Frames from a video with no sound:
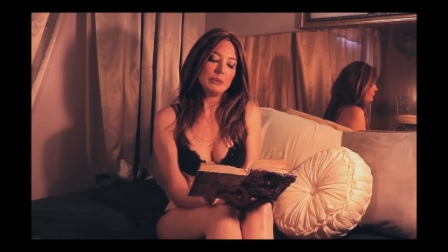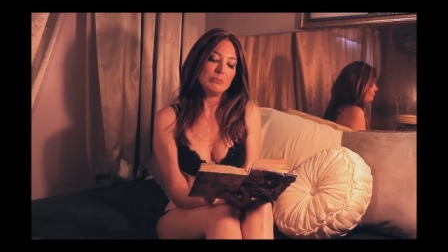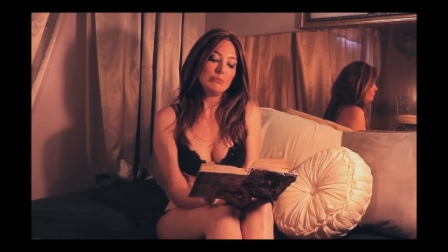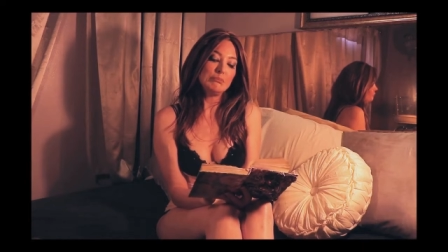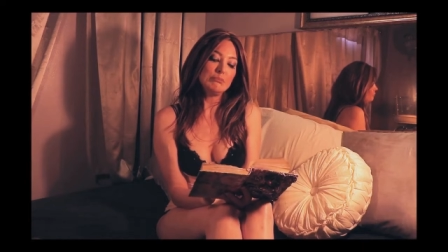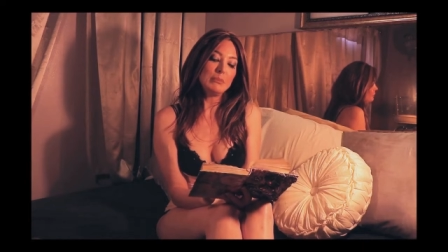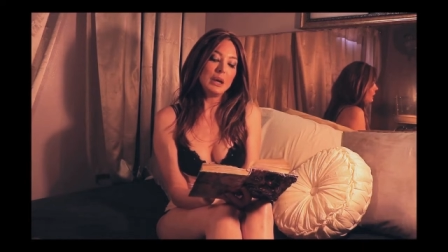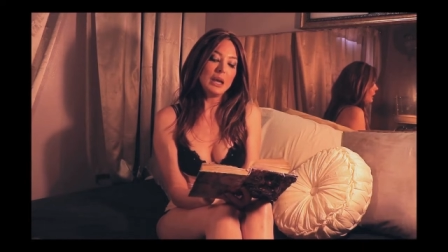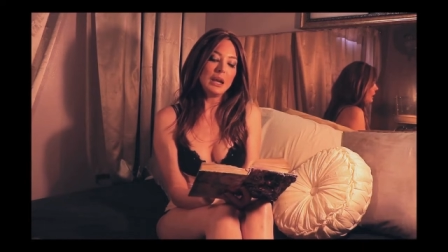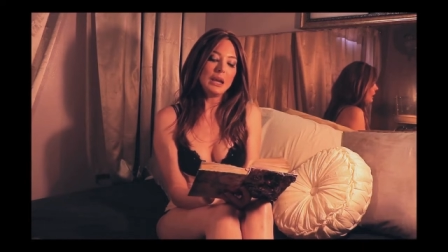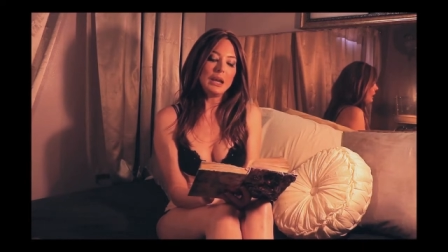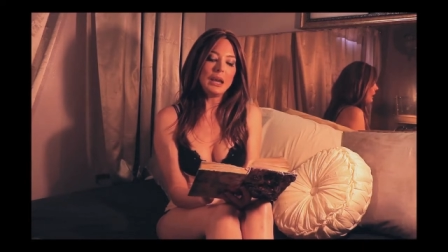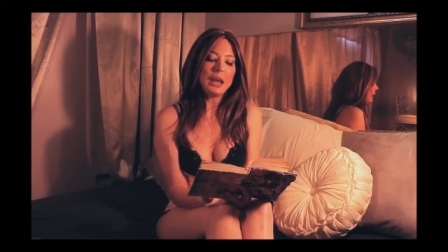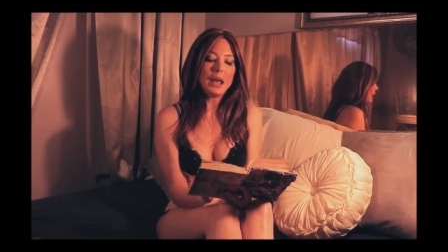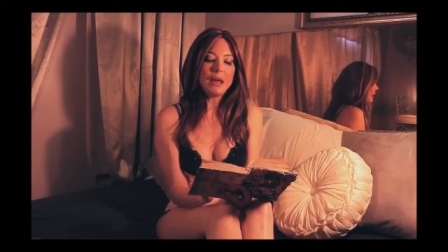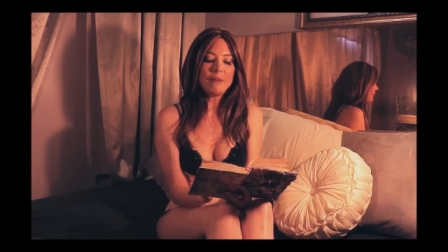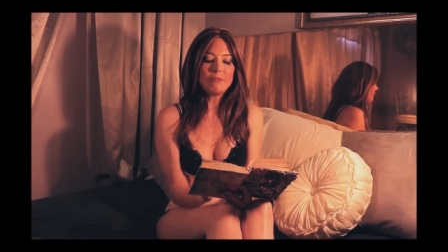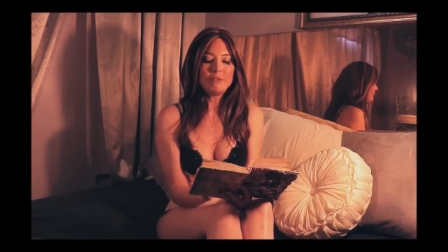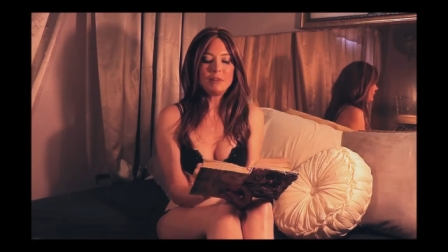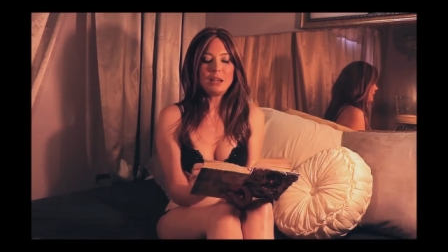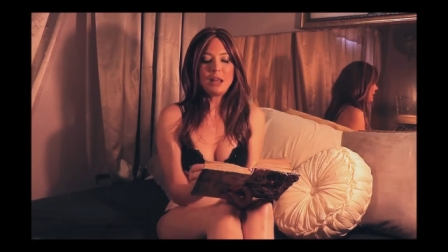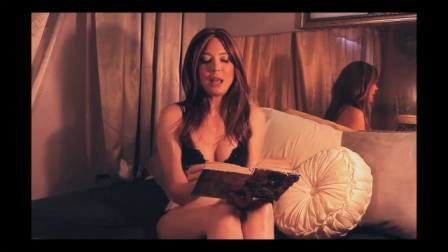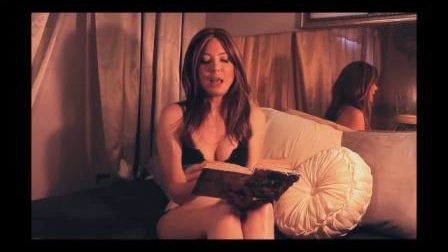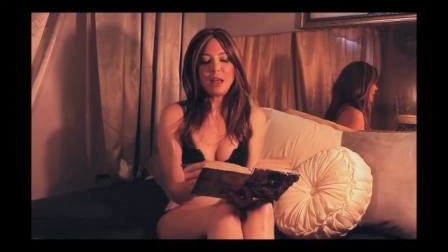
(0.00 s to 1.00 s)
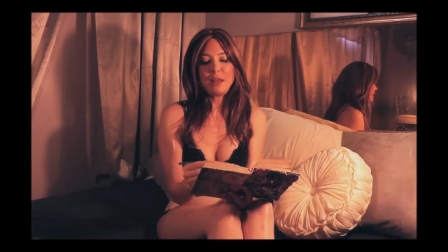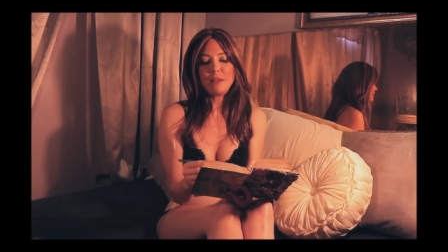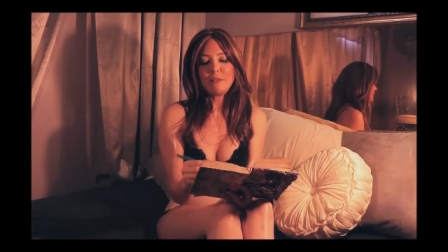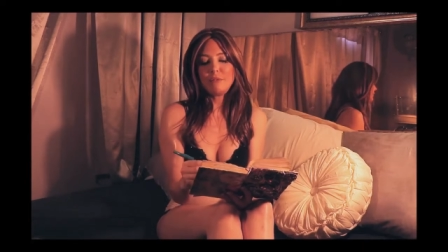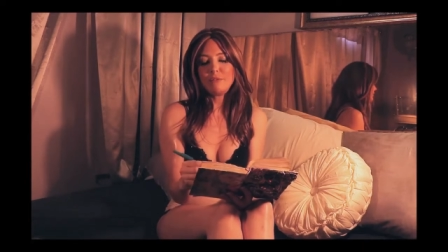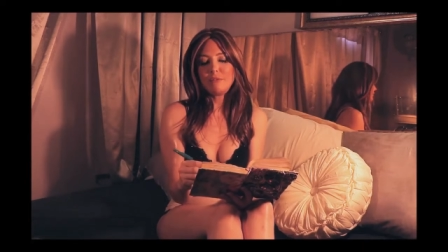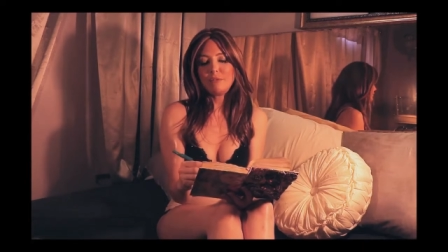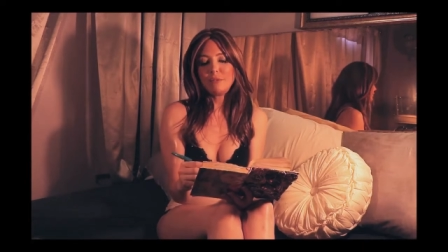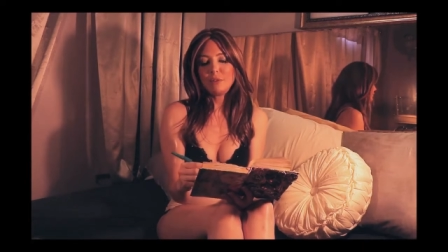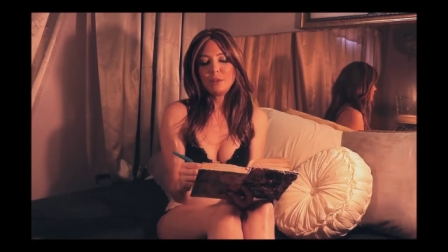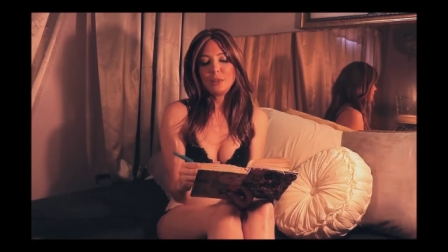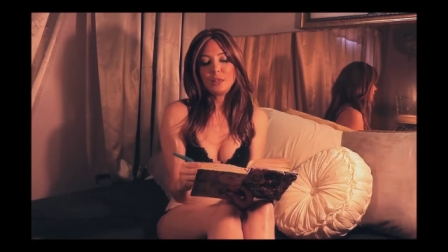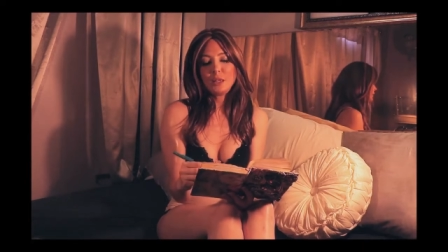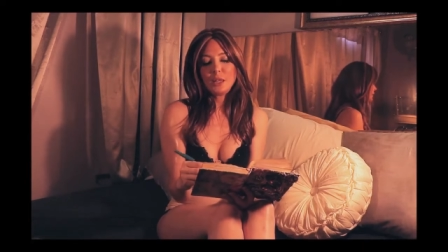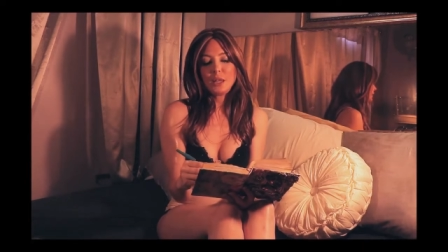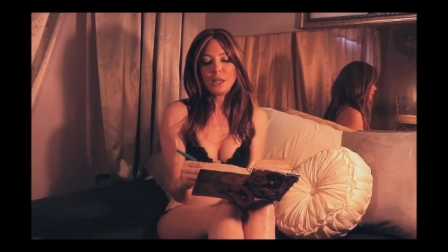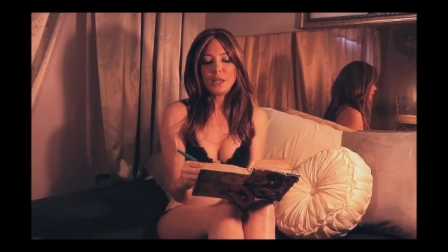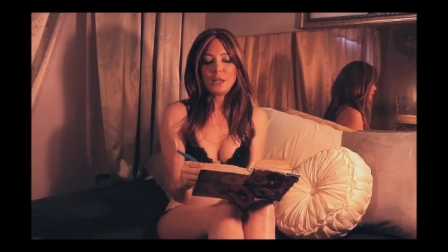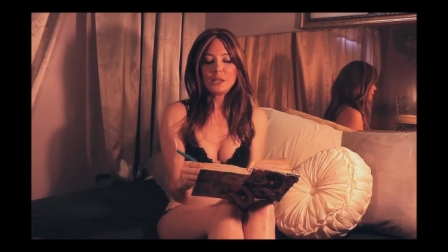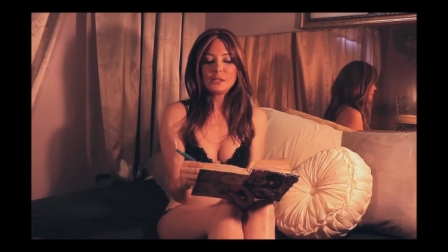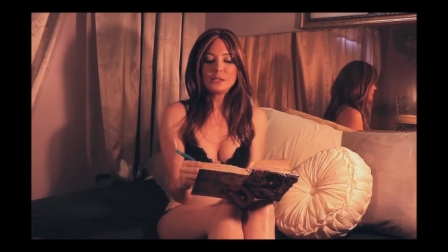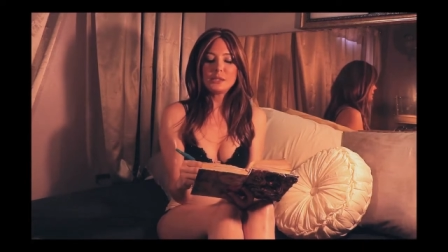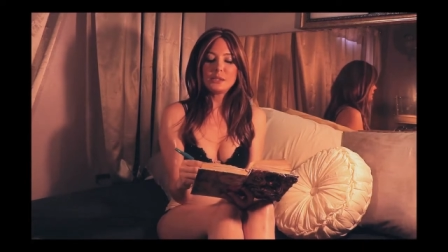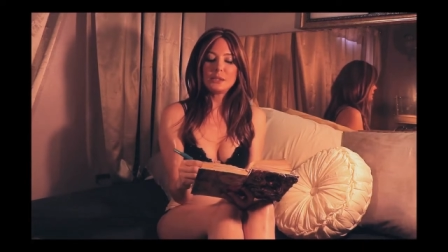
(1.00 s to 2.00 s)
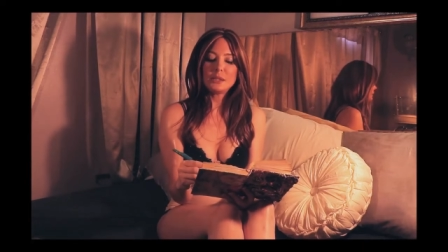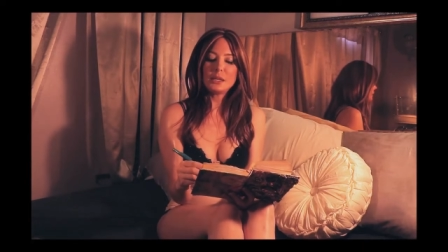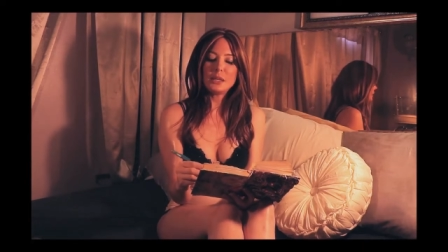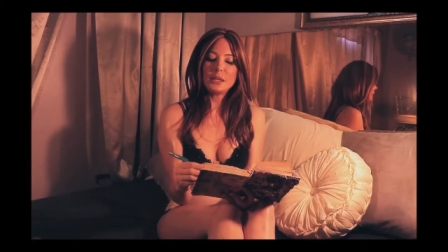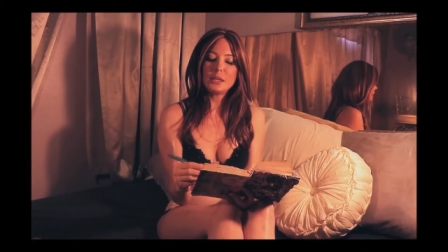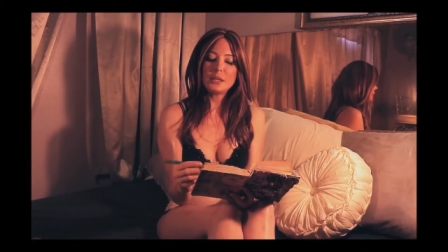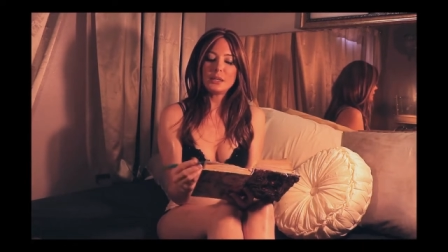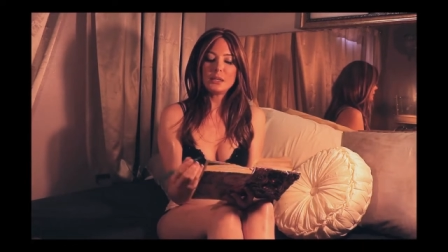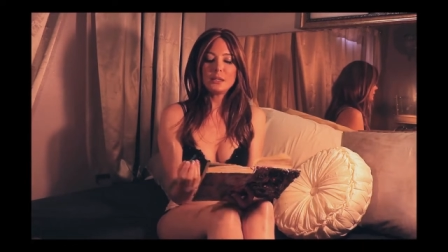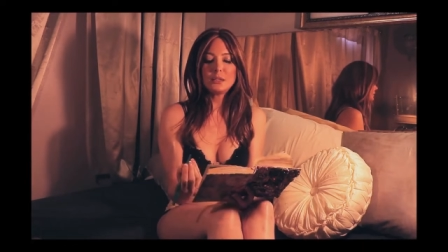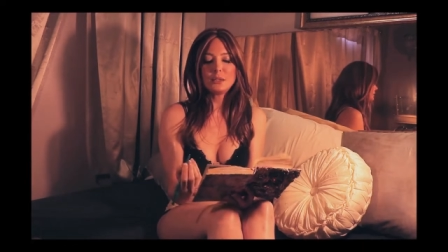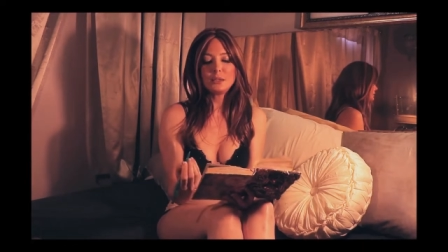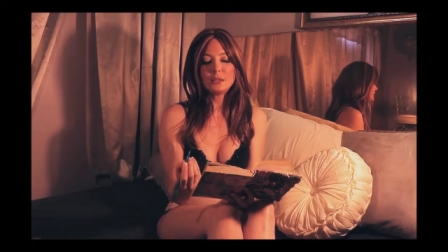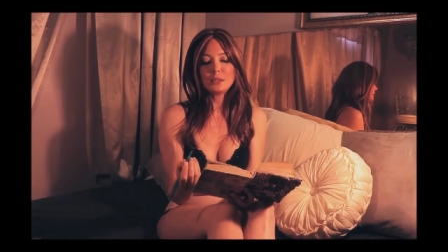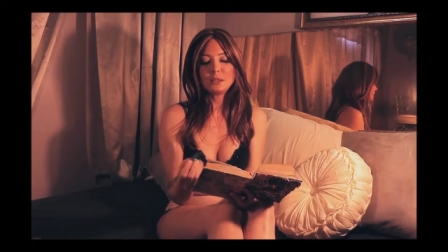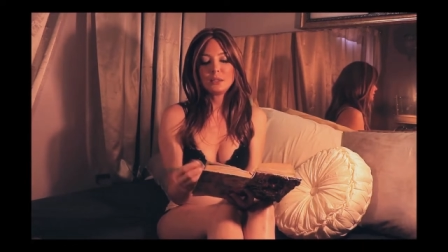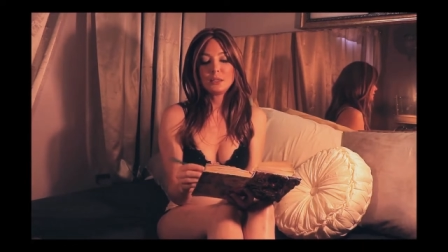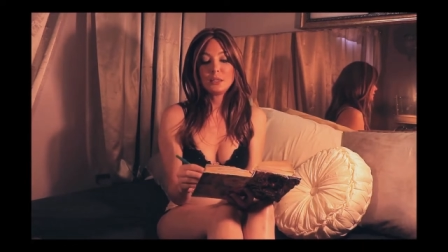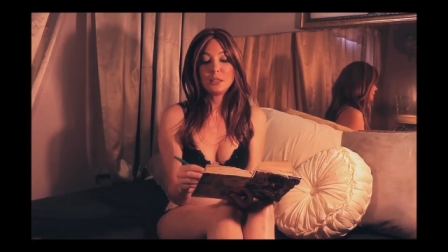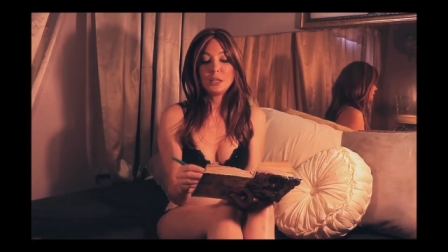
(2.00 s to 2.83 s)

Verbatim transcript: My love life has taken